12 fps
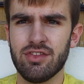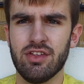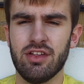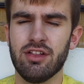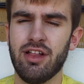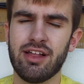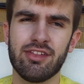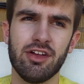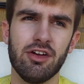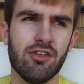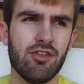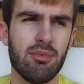the
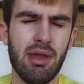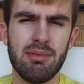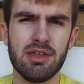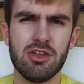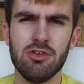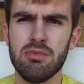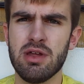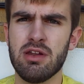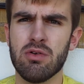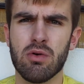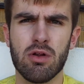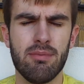likelihood of a baby human
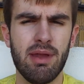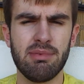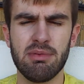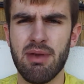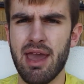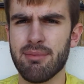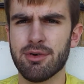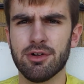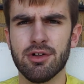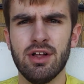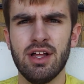or a baby mammal